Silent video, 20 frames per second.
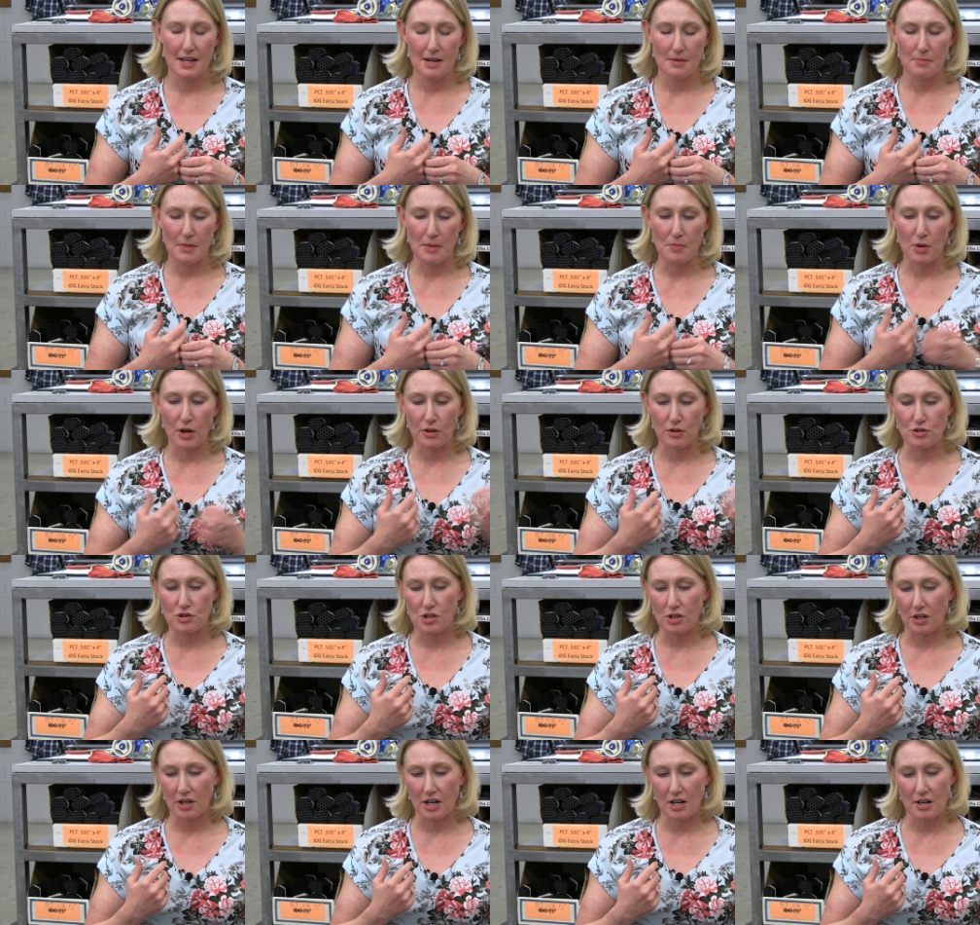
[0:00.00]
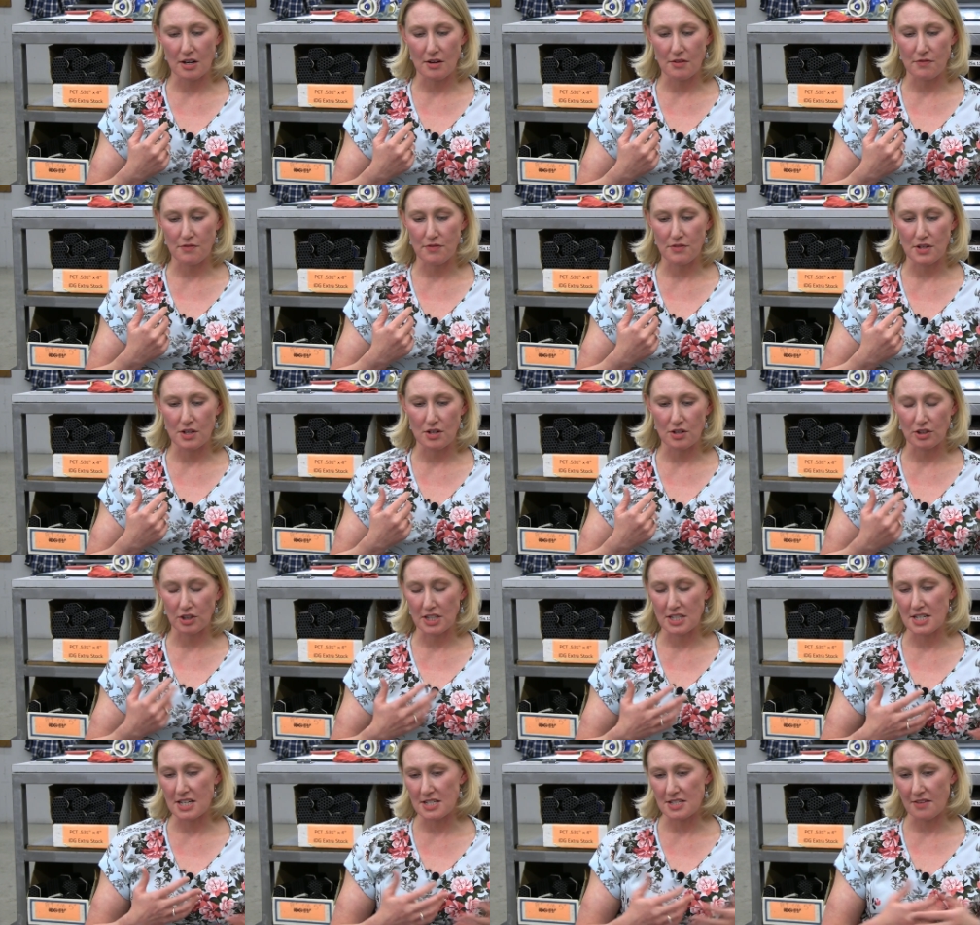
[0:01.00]
my brother took care of the early
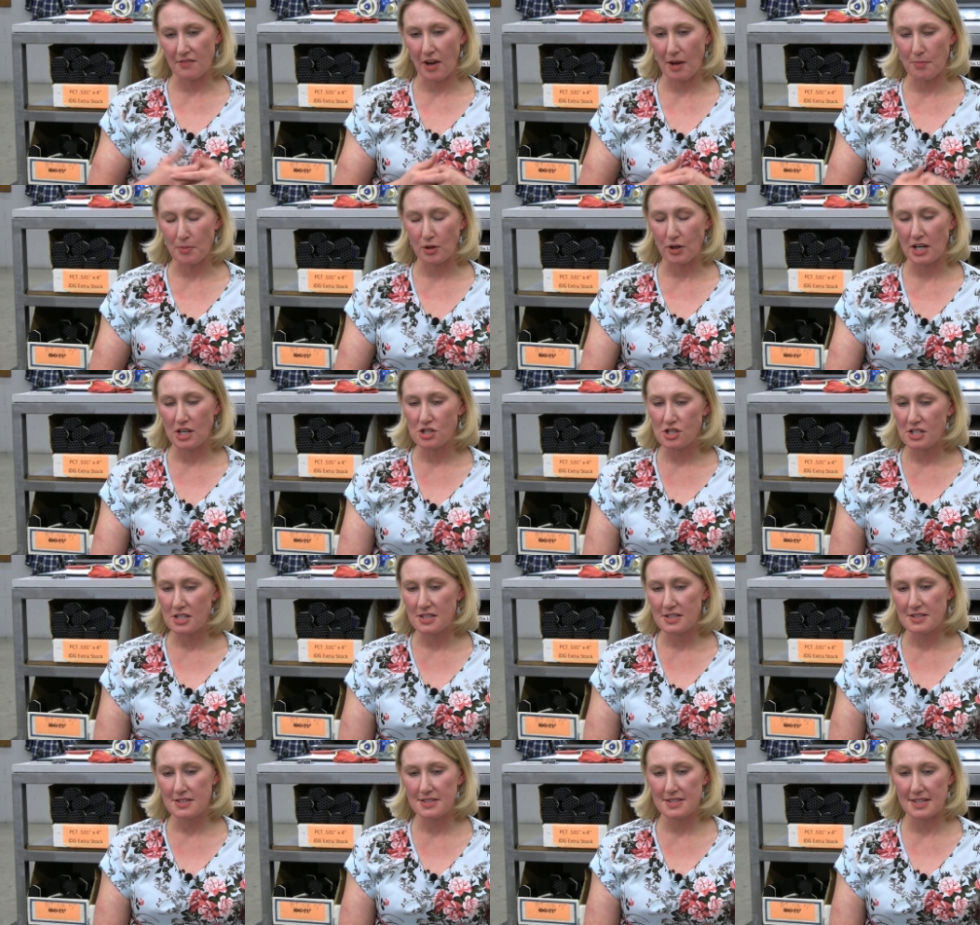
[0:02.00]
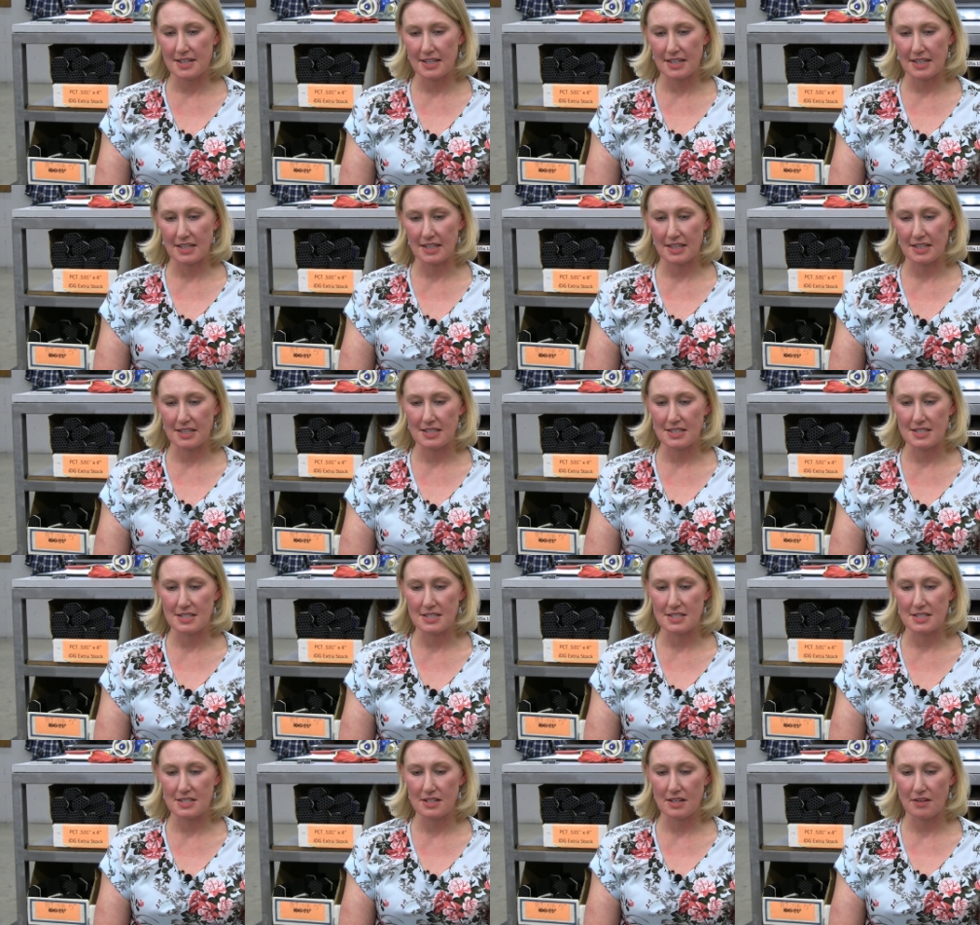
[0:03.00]
days of operations,
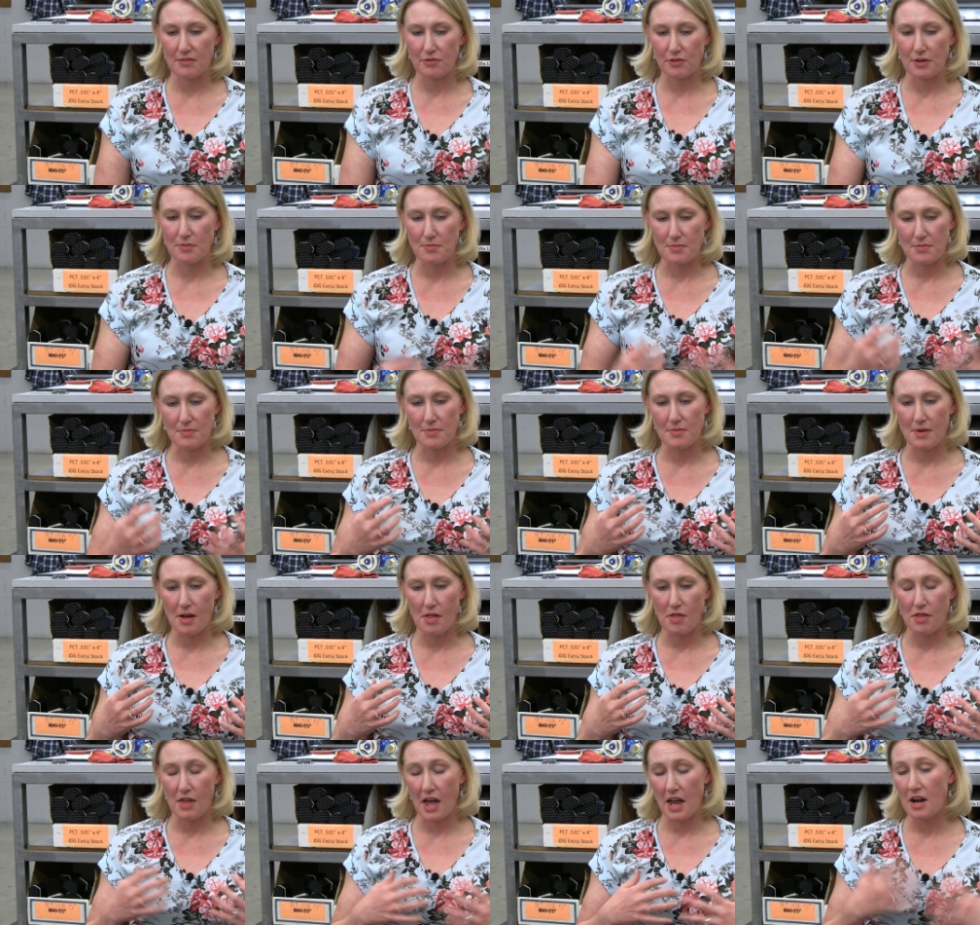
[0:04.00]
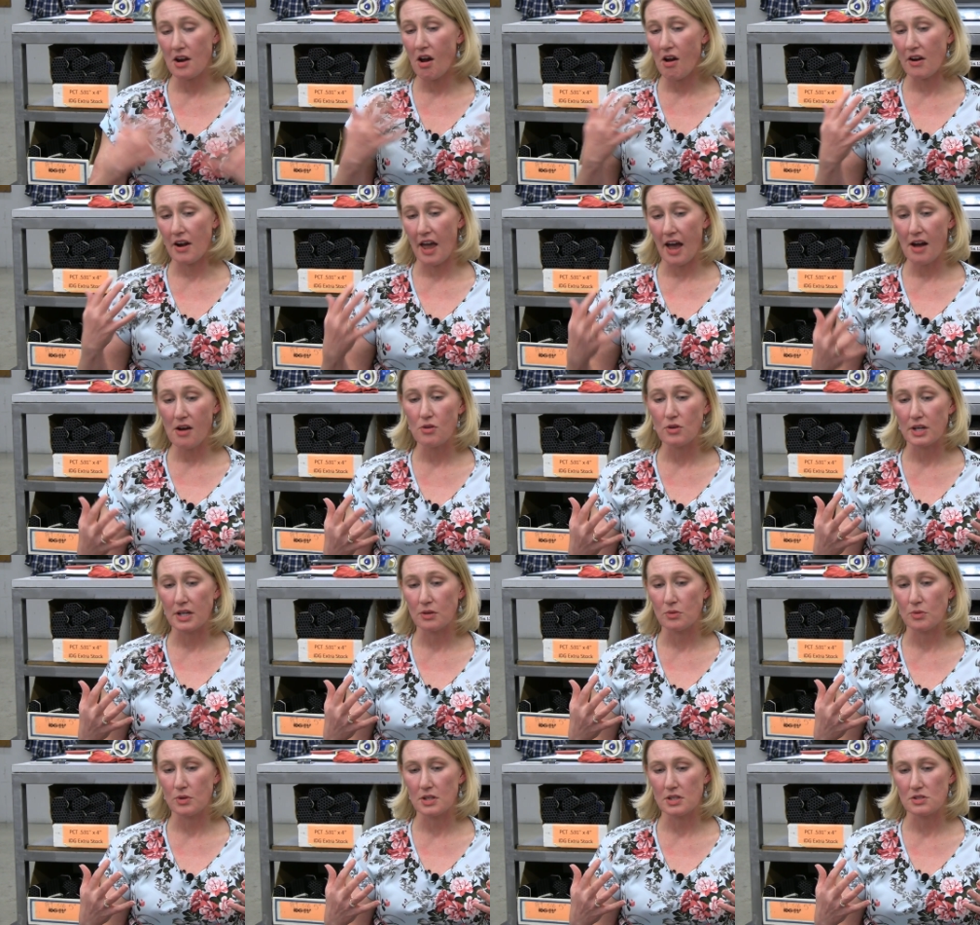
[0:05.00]
and from then on out, it
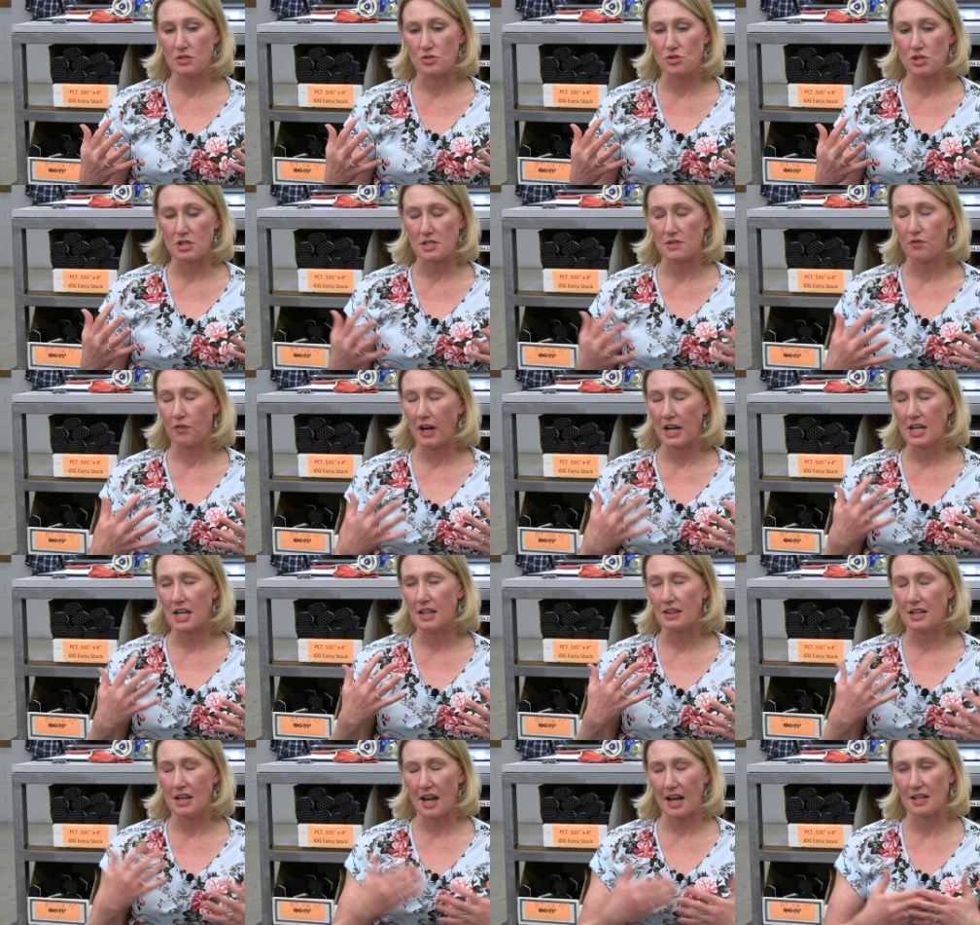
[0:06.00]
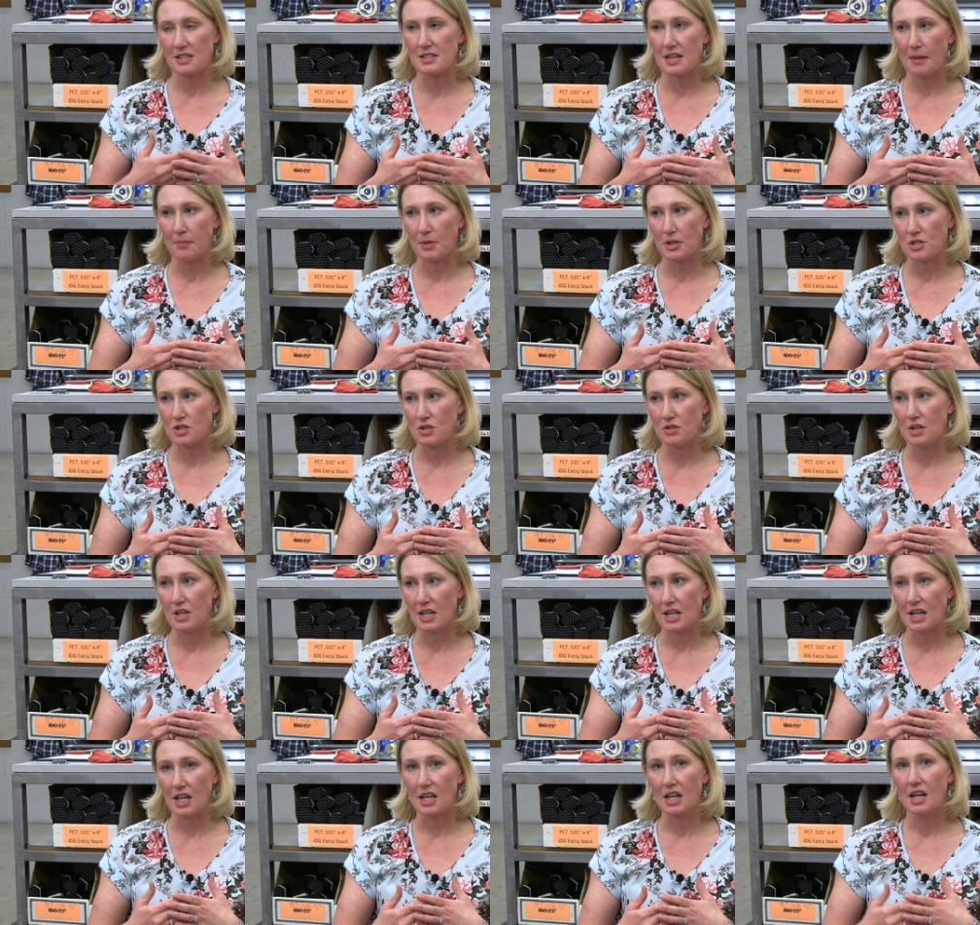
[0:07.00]
was just finding the next
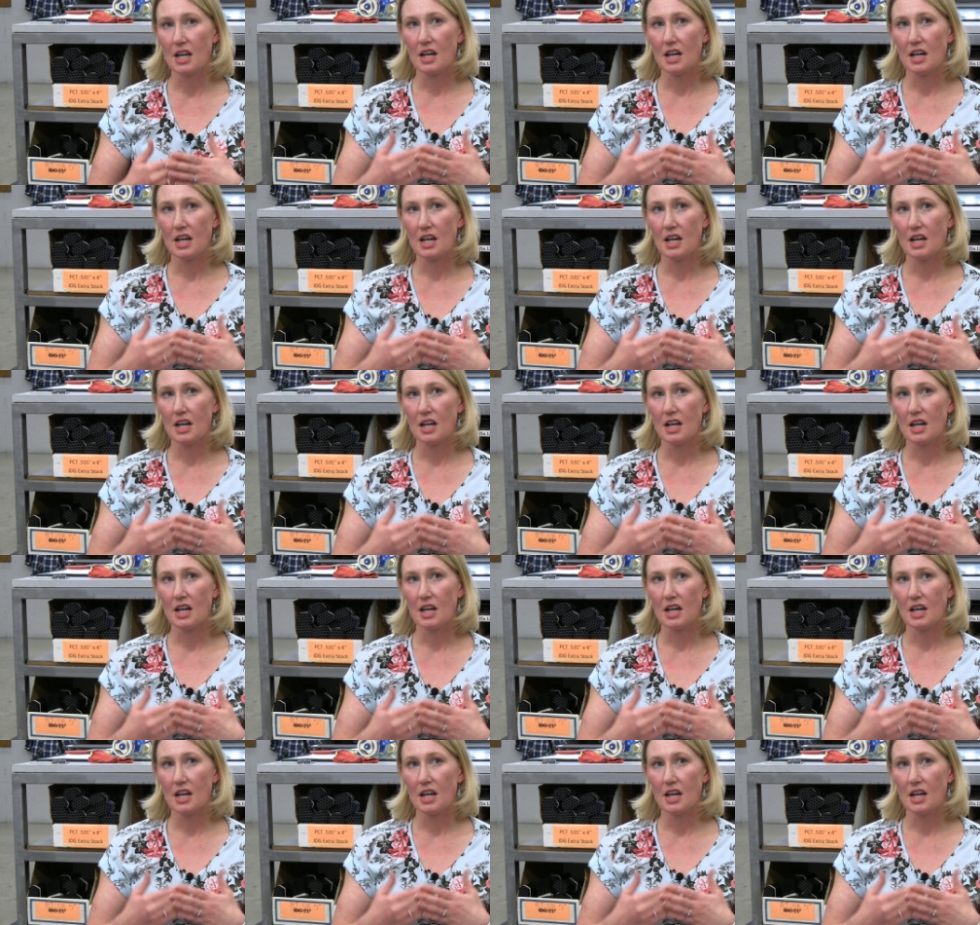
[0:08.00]
opportunity.